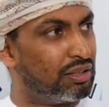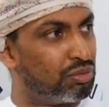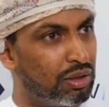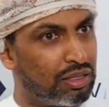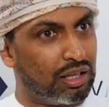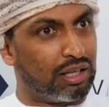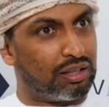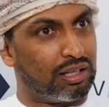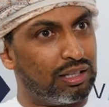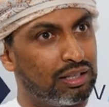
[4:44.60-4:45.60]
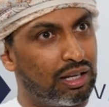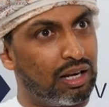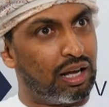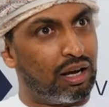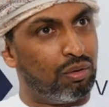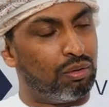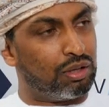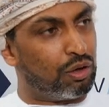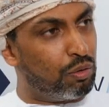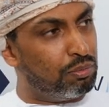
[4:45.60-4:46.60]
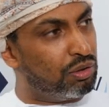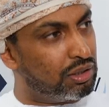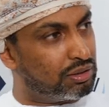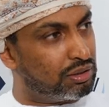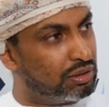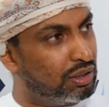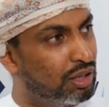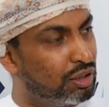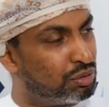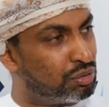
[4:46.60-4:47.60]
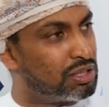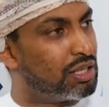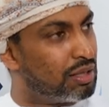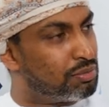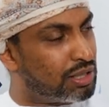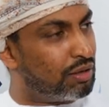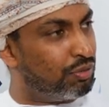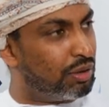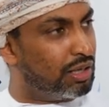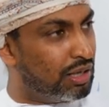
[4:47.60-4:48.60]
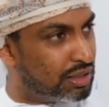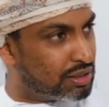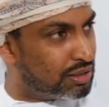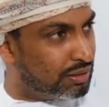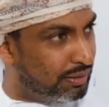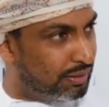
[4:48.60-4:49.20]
We think that it allows the community to see themselves within us.